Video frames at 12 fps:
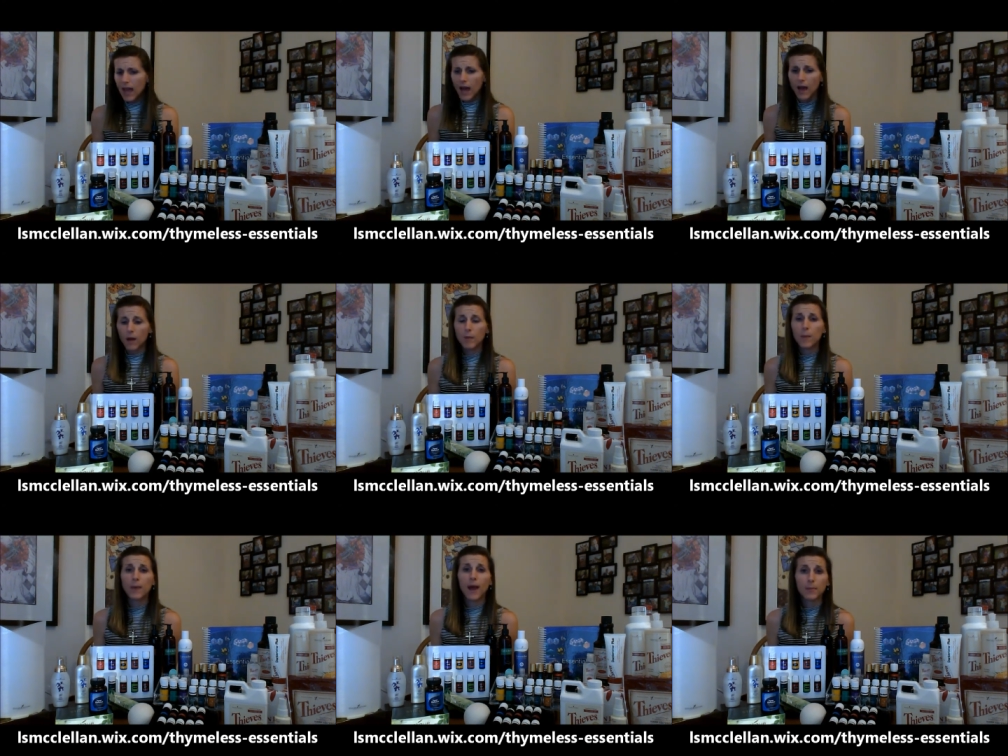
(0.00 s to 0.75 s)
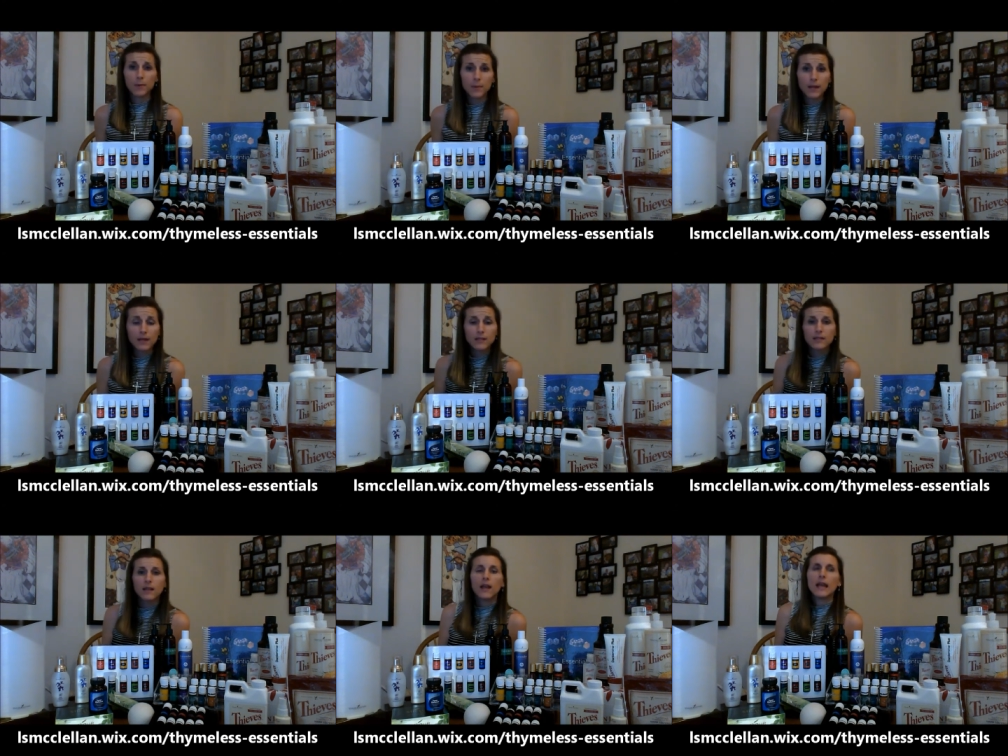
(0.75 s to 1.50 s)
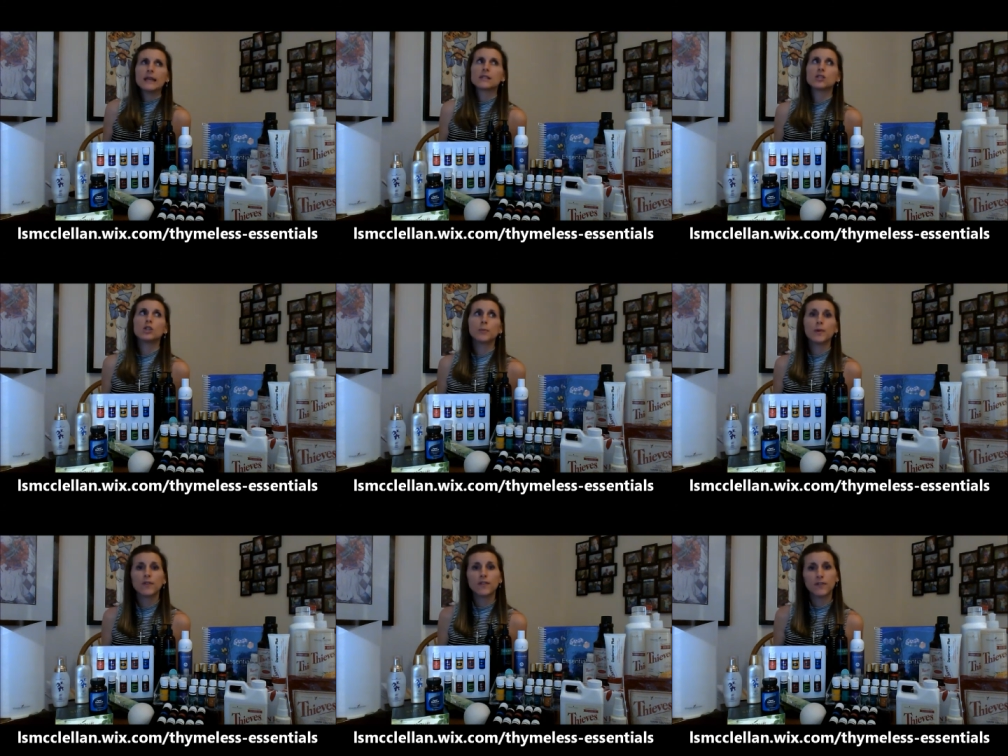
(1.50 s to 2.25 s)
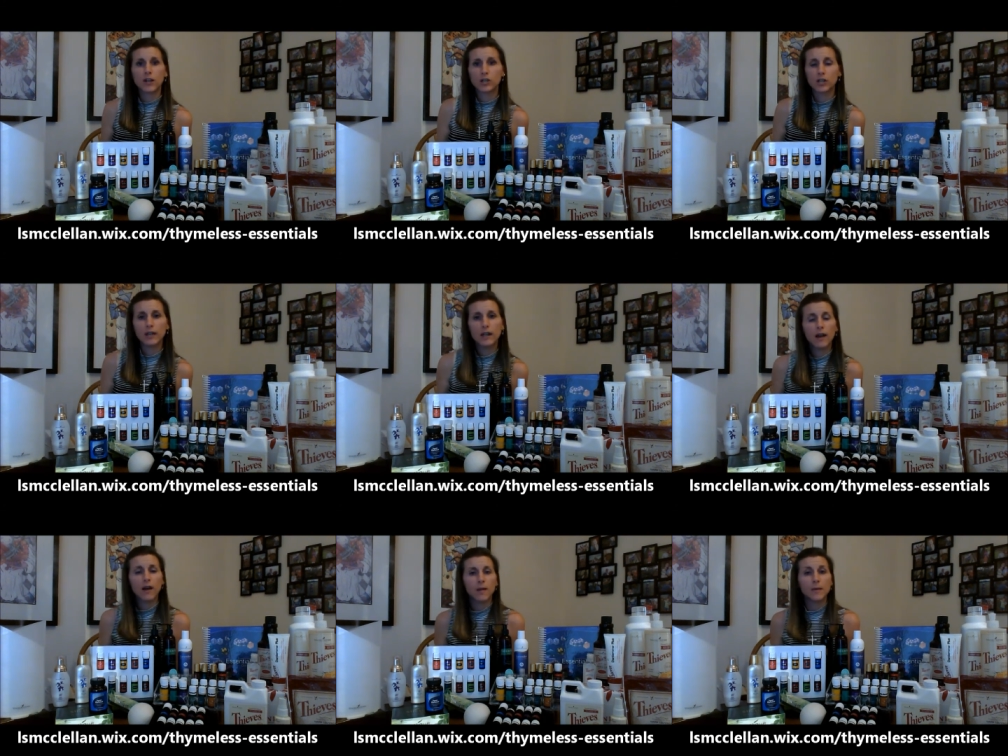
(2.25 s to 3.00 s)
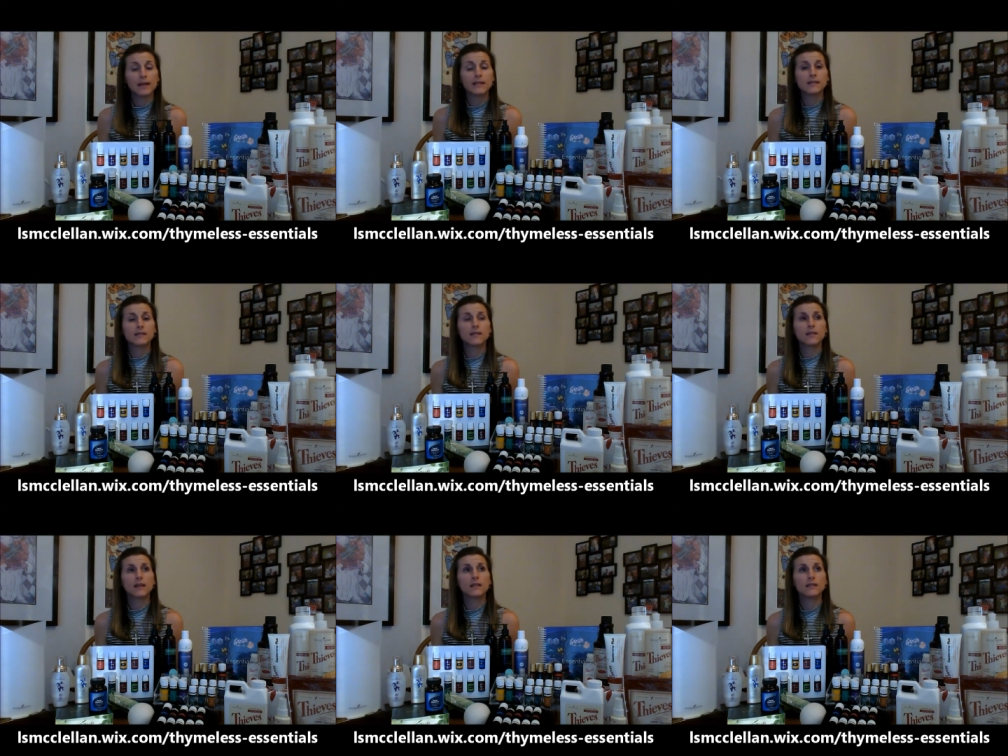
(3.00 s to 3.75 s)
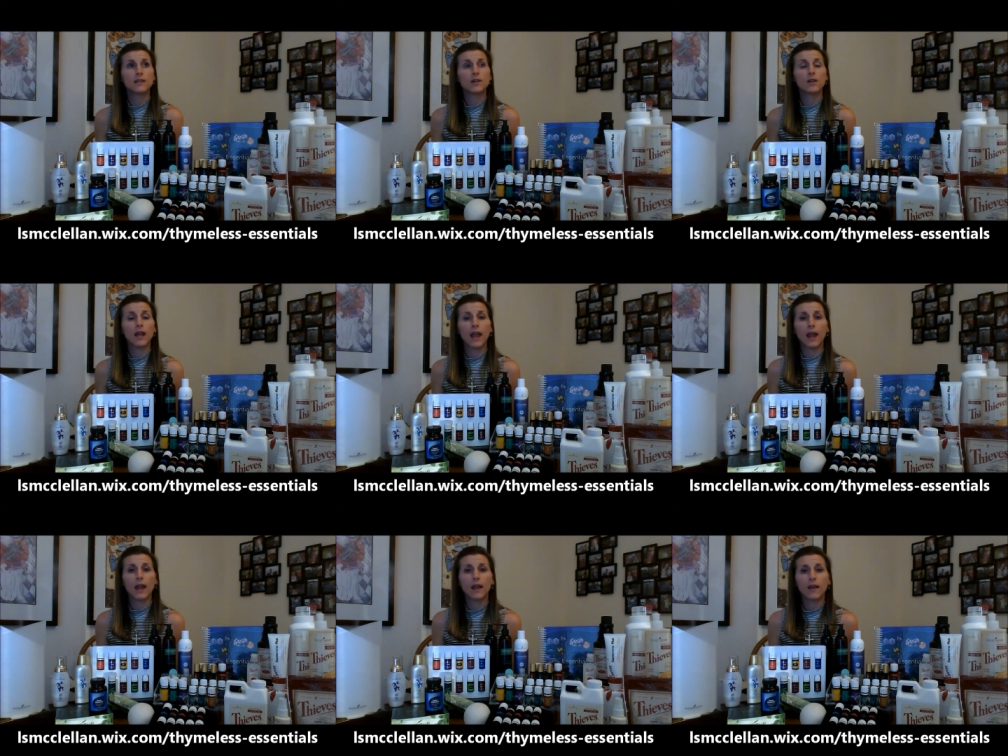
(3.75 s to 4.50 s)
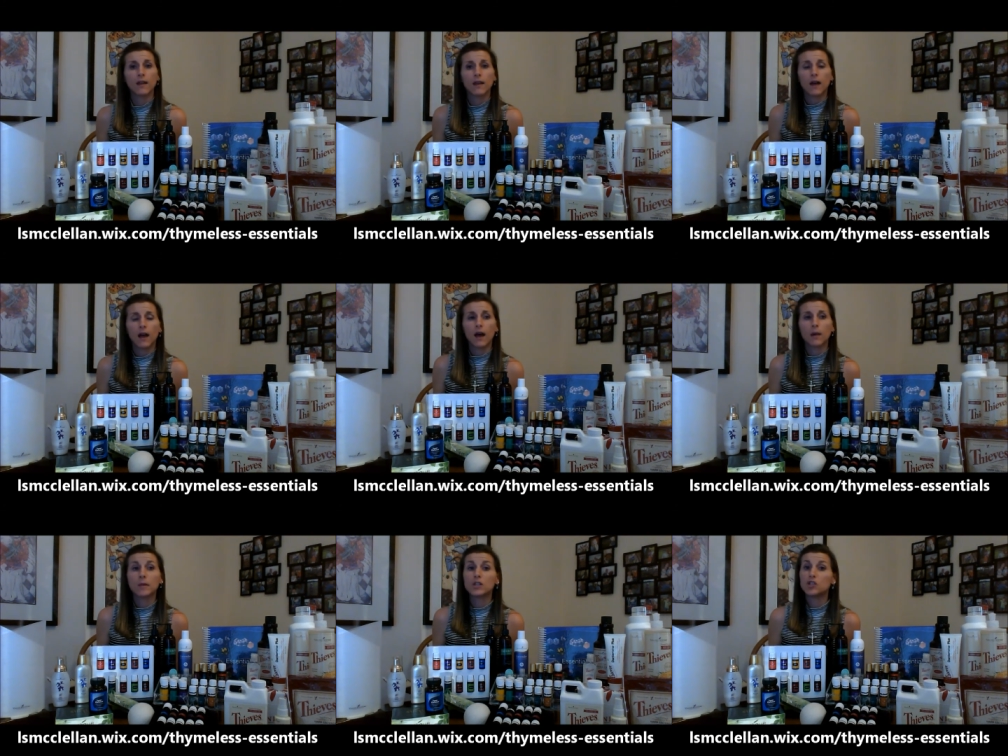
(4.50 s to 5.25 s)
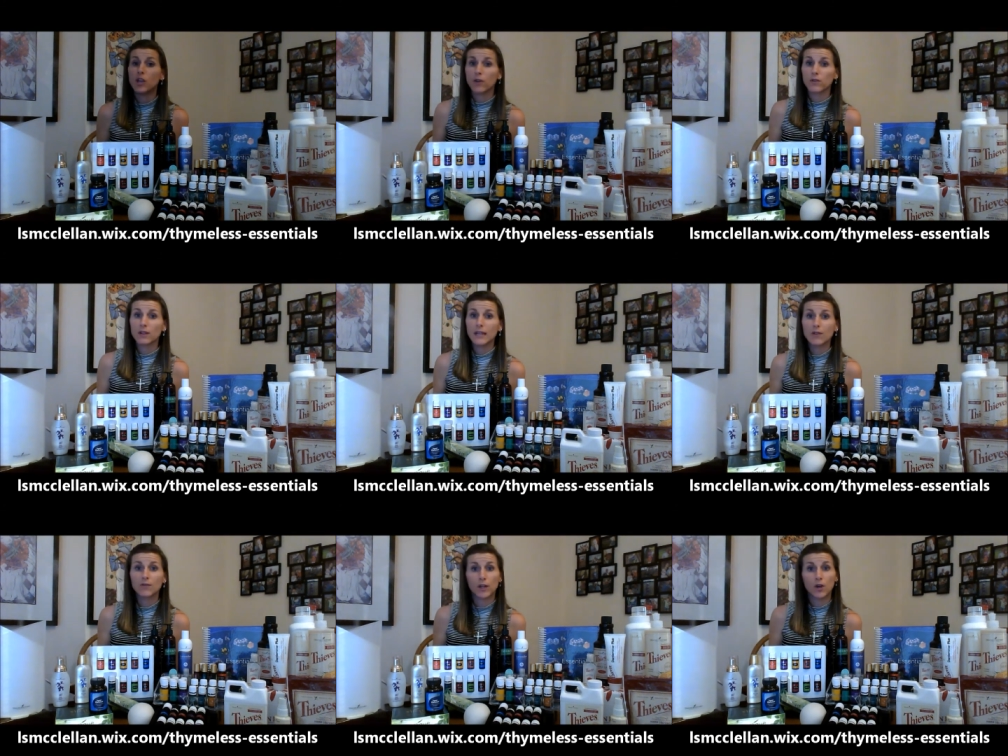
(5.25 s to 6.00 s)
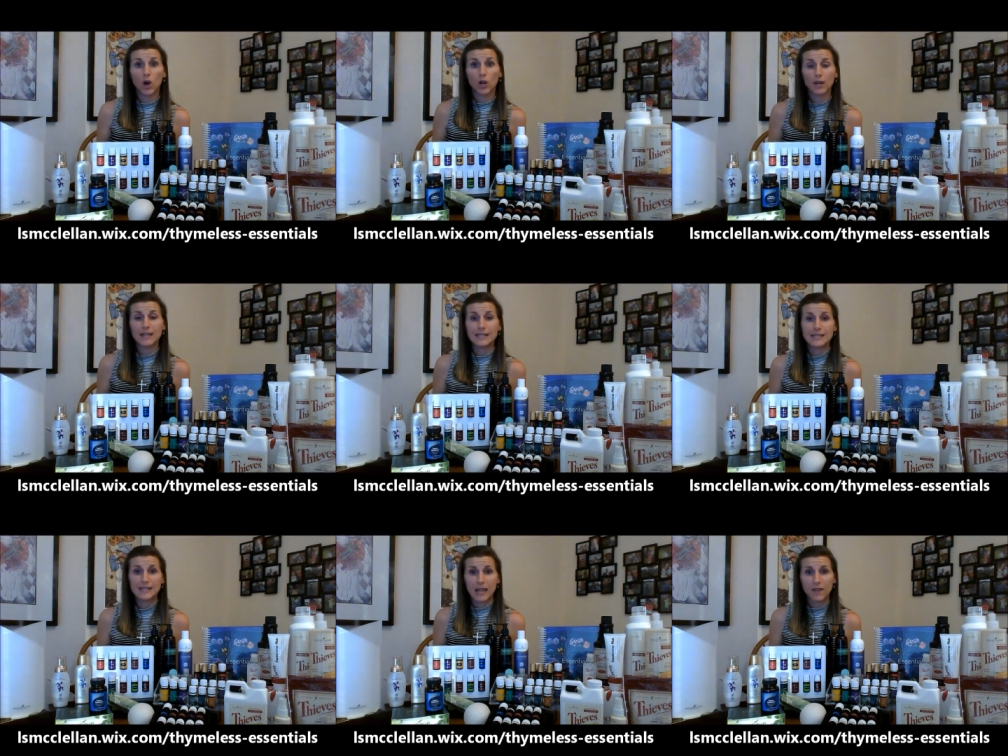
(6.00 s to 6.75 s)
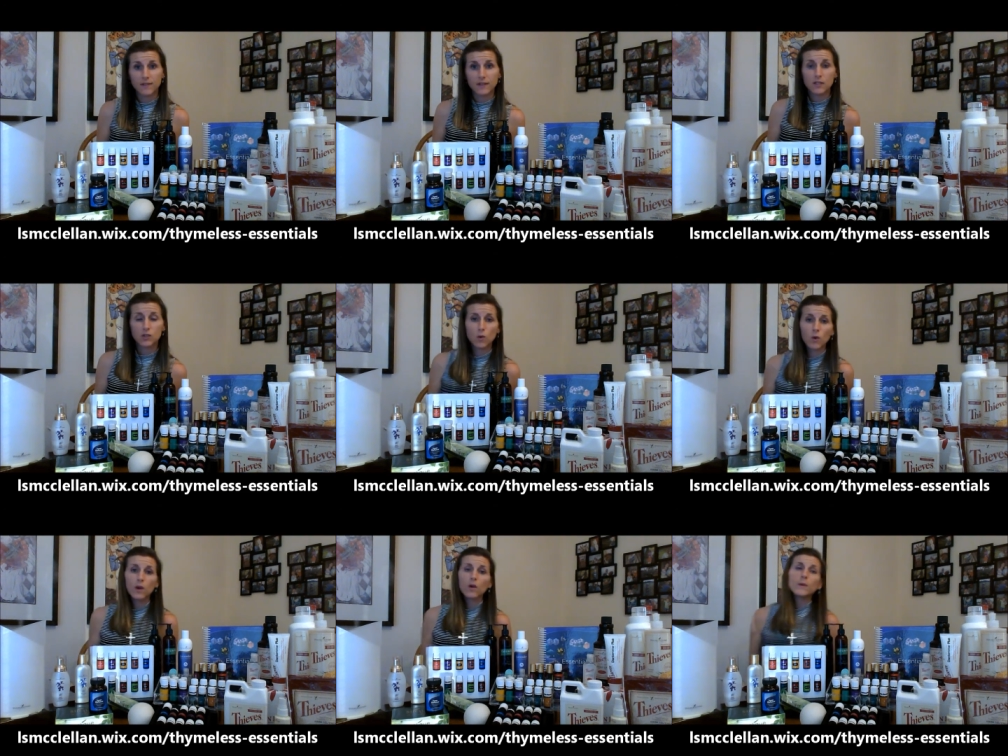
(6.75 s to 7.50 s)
Peppermint is super refreshing. It is considered a generally regarded as safe essential oil,